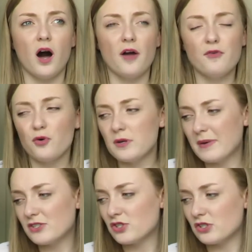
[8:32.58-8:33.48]
I've already
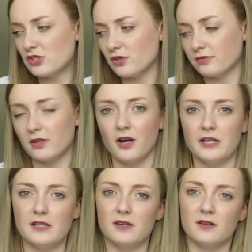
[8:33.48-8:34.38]
mentioned stuff
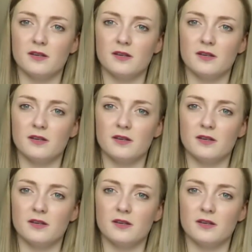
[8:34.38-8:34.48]
like